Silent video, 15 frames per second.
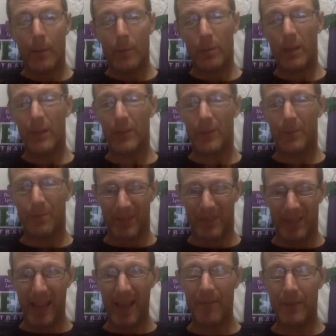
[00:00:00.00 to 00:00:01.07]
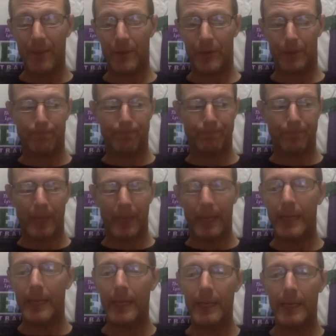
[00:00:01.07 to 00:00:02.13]
Plus, you have this
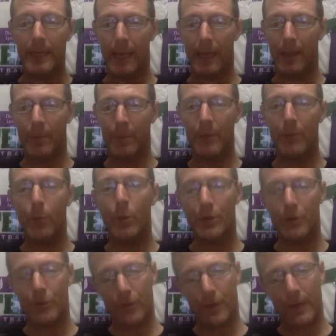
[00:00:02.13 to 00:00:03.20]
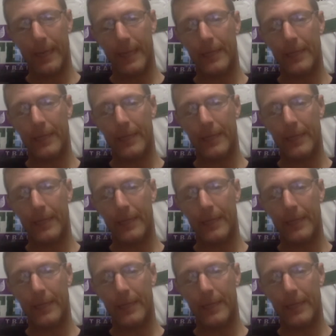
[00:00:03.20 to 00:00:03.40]
heat element when you're training